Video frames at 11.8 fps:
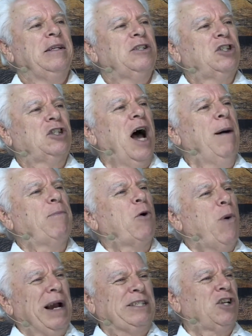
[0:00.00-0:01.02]
Stop
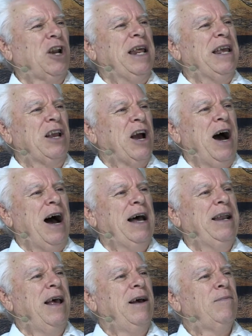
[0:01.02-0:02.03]
questioning
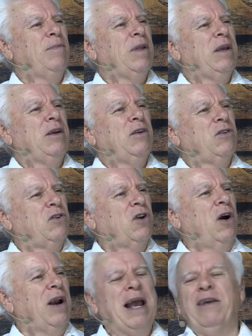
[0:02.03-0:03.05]
God.
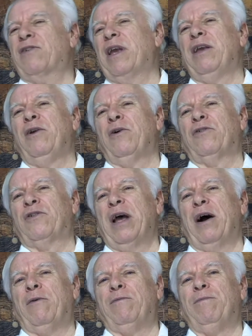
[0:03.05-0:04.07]
Start asking
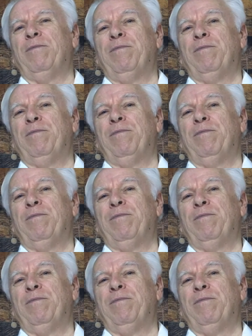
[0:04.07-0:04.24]
yourself